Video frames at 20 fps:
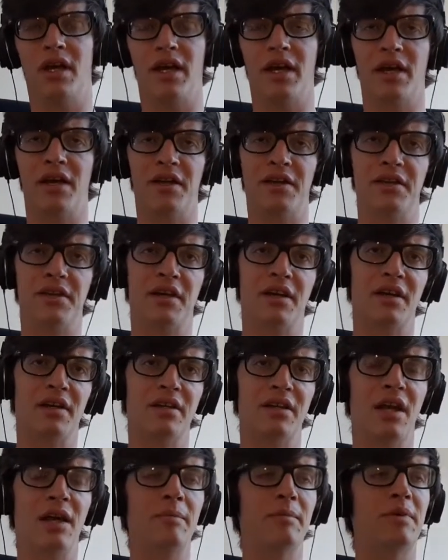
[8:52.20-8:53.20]
and
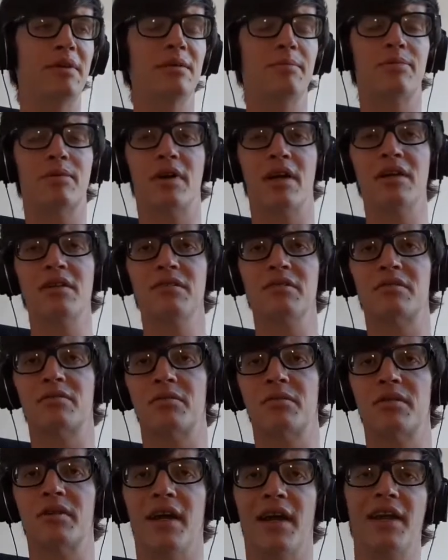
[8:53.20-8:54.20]
not be depressed
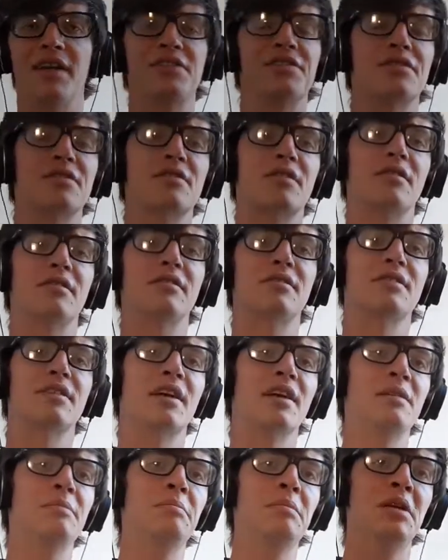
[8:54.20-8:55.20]
or anxious all the
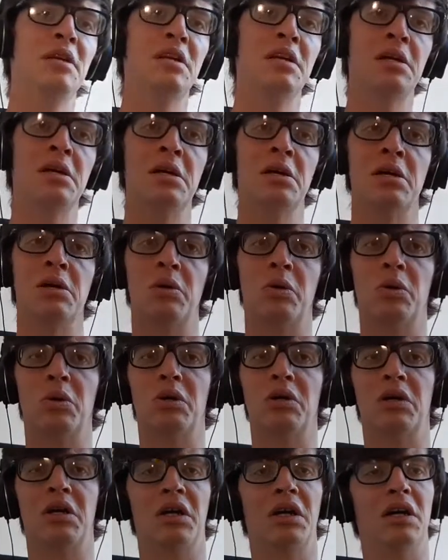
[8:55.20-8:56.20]
time,
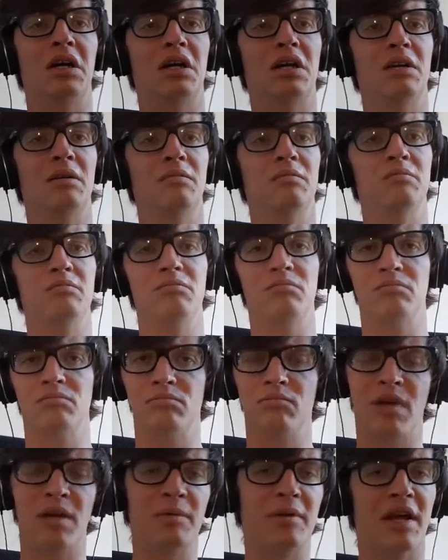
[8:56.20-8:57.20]
or
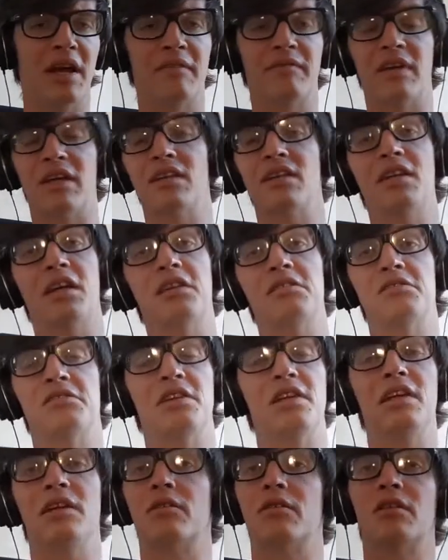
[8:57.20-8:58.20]
maybe have
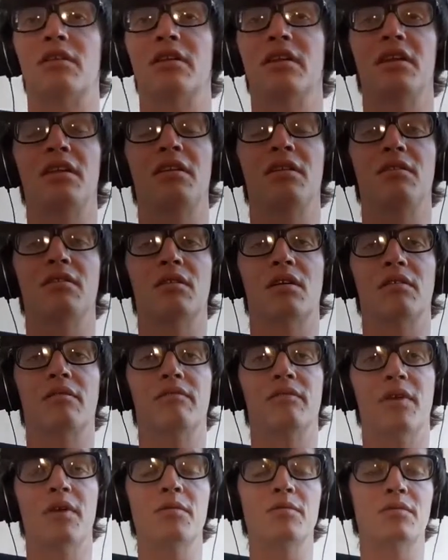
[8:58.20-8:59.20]
ADHD or any
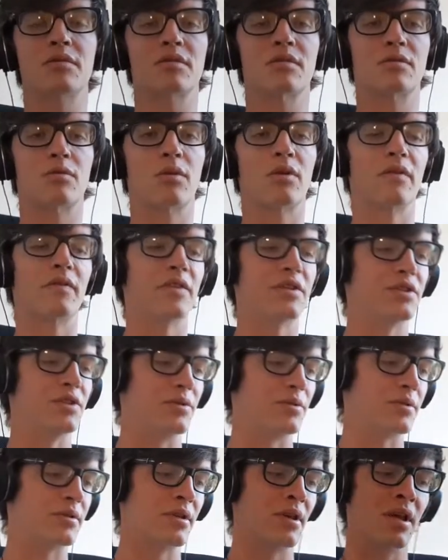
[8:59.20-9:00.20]
of those sort of
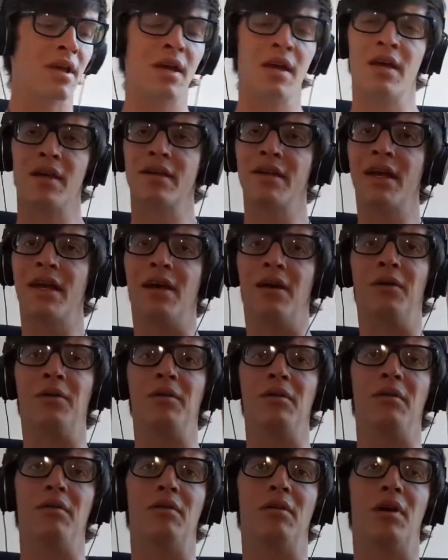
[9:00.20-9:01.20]
issues. Now,
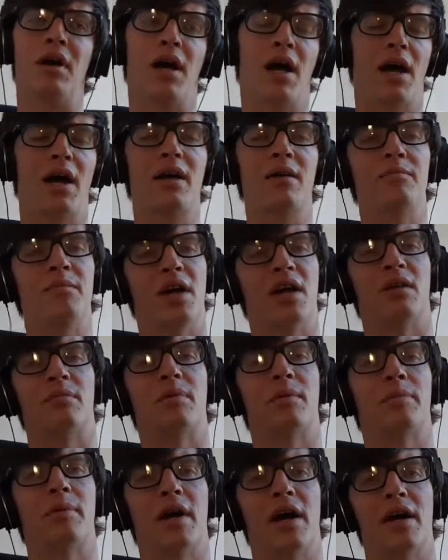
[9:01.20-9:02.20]
I'm not a
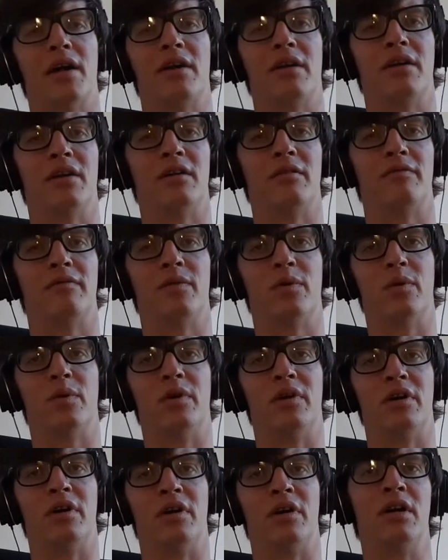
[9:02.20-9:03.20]
proprietor
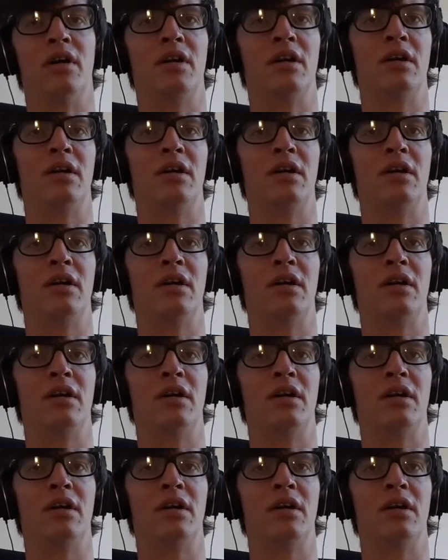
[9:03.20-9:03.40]
for